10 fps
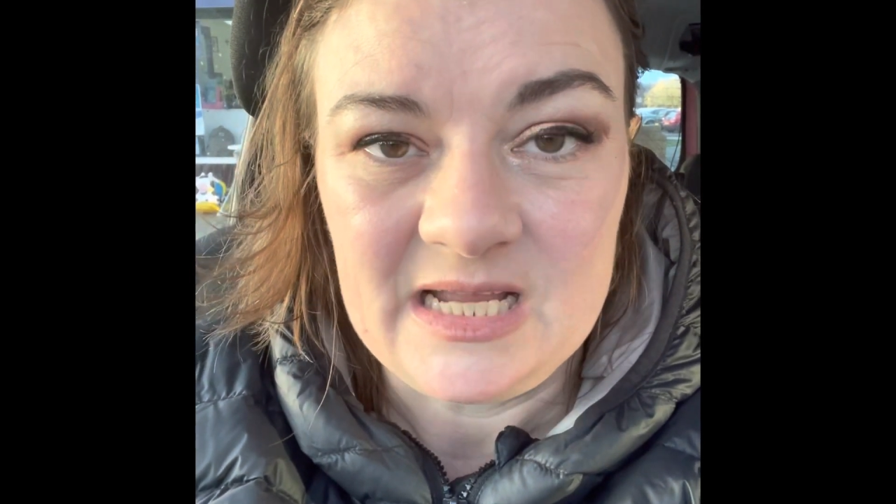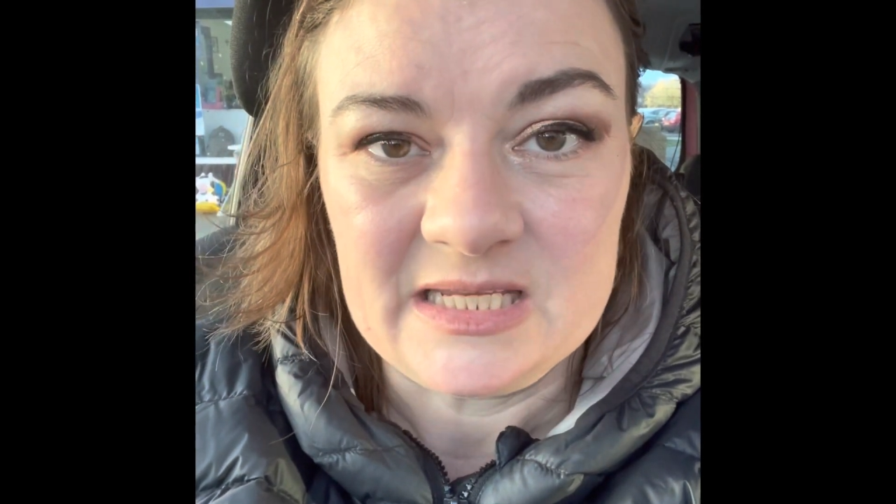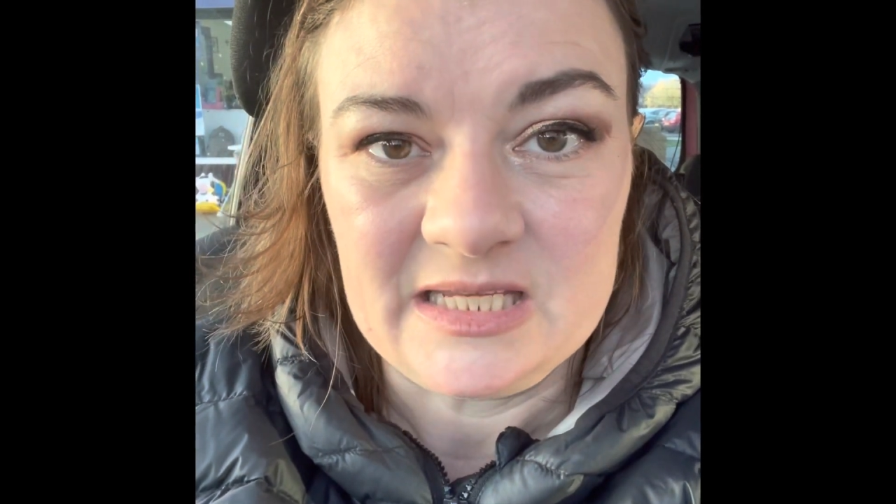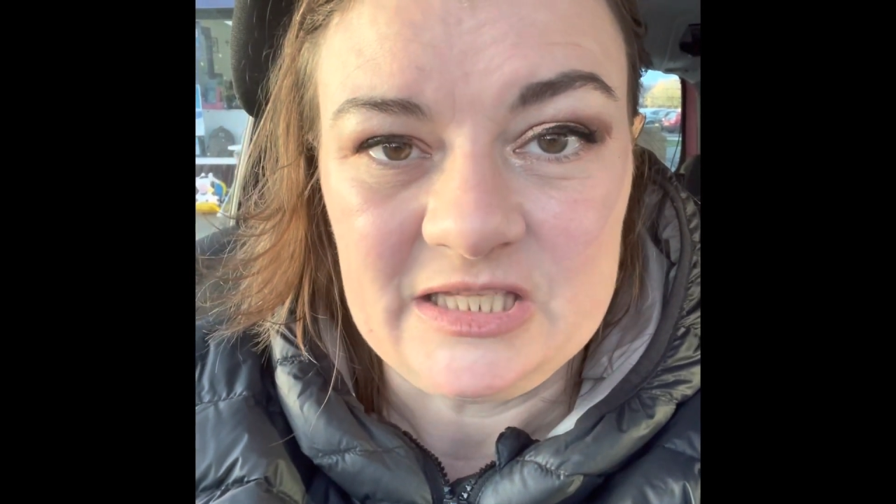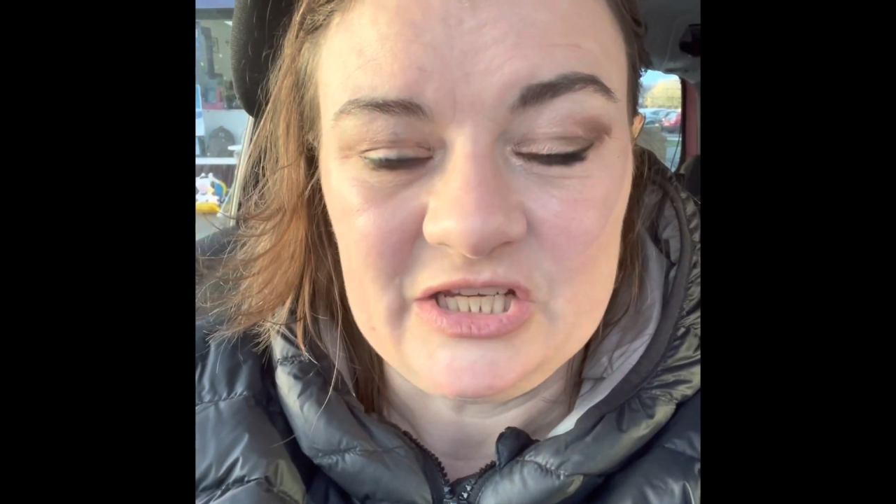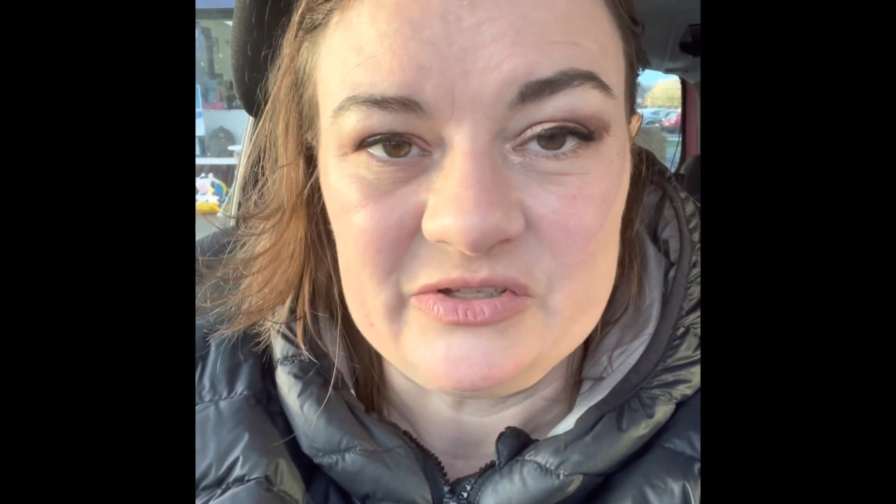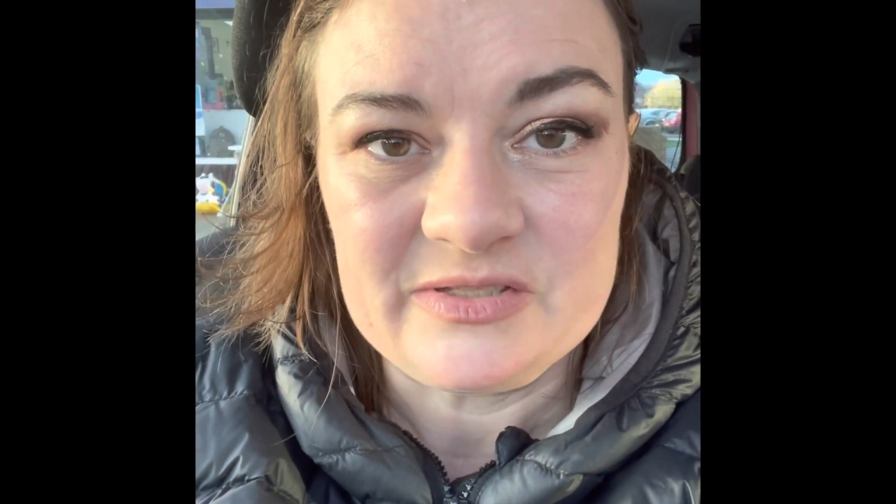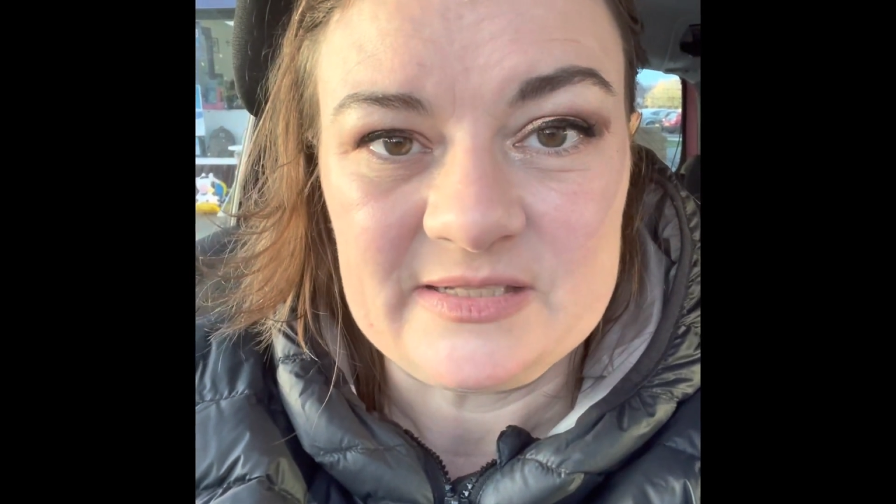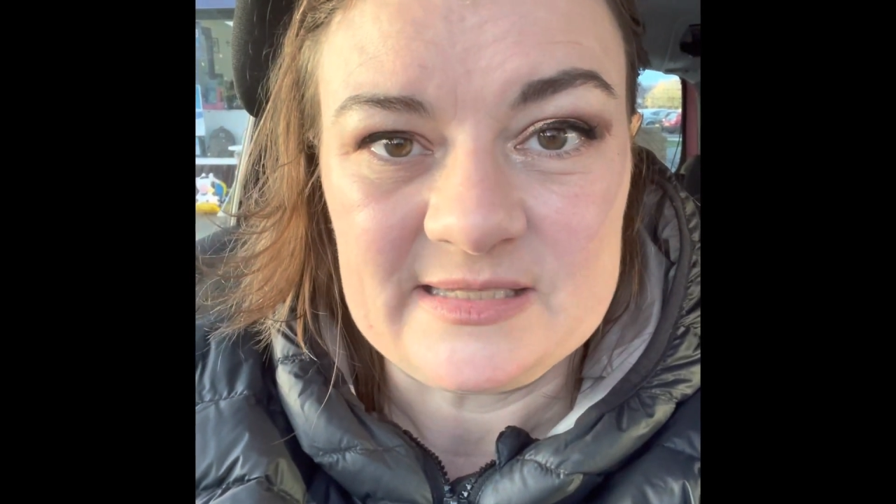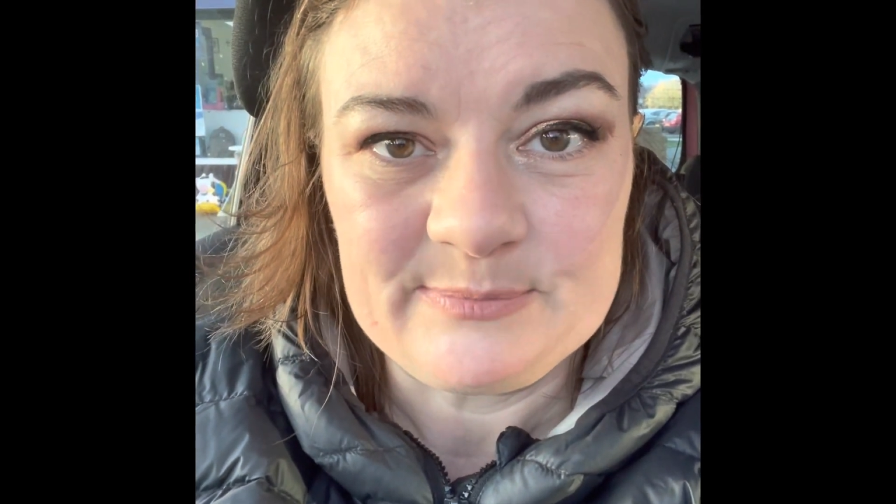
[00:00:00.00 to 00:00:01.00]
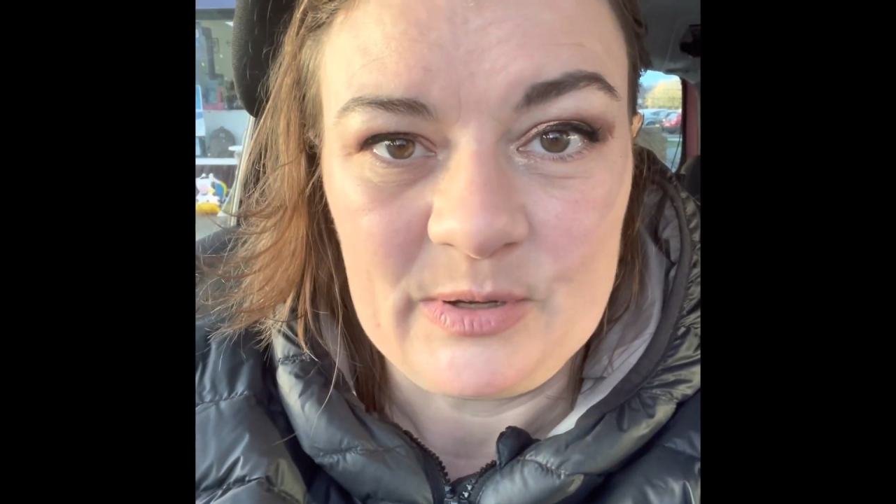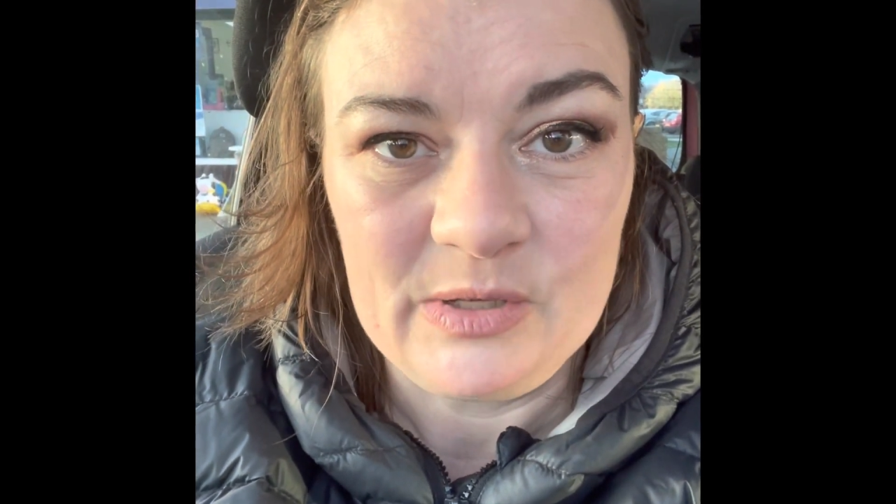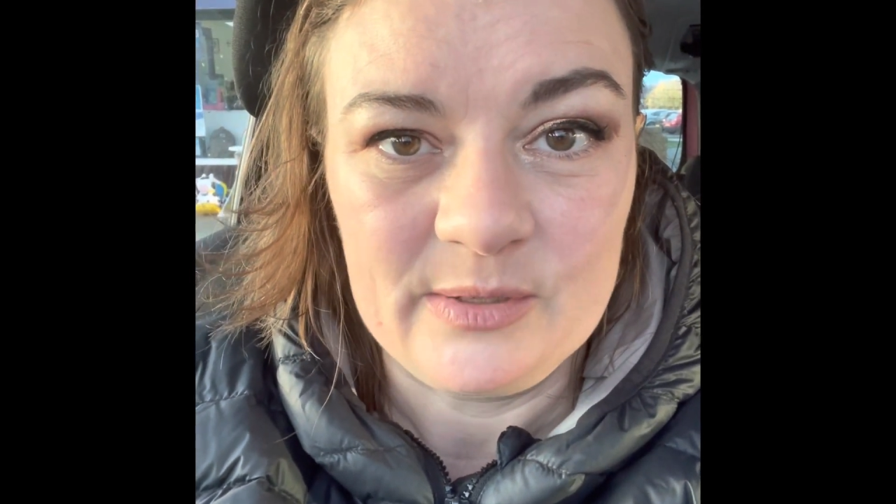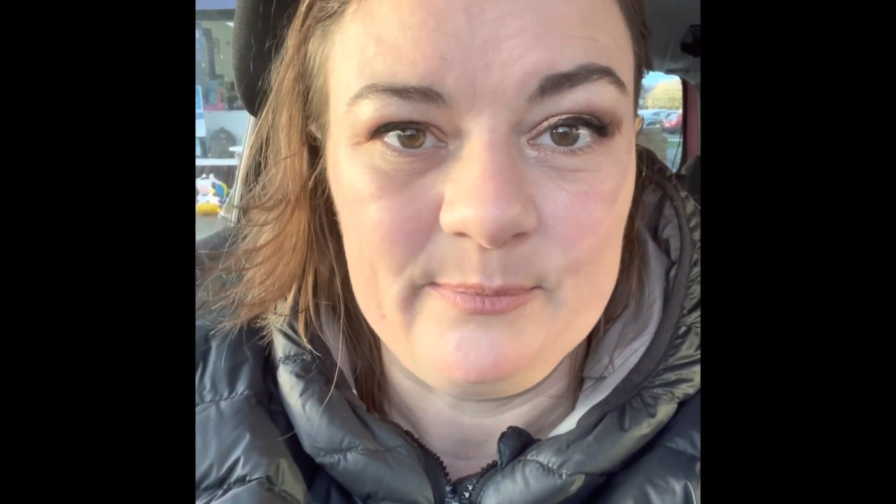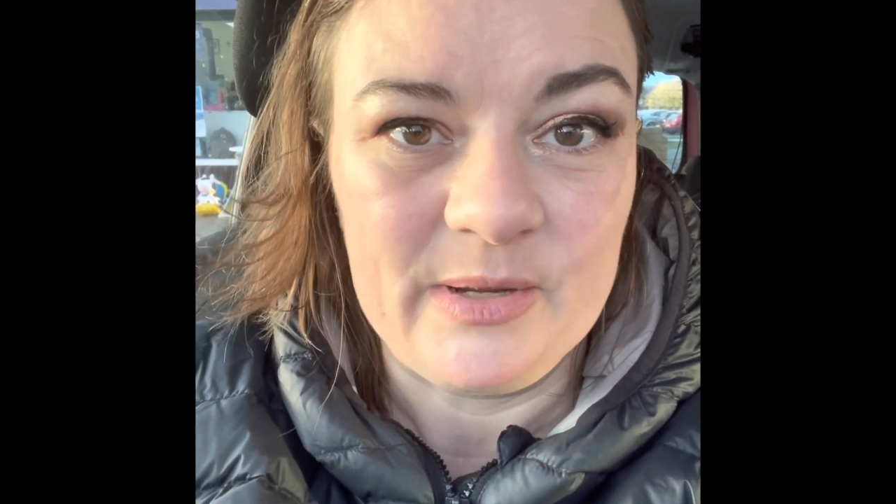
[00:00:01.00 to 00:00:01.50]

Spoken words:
I can use to spark